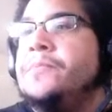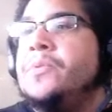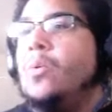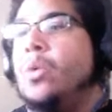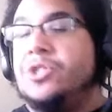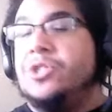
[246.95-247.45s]

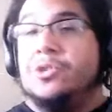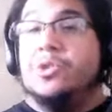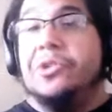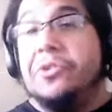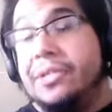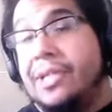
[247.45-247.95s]
Once you do
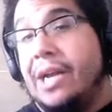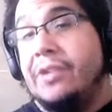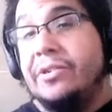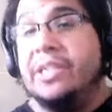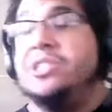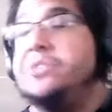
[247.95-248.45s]
your entire
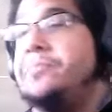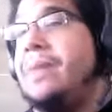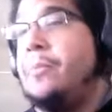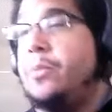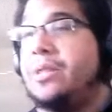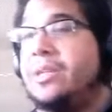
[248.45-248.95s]
dungeon map
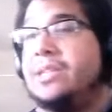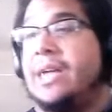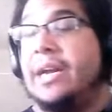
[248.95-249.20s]
with this kind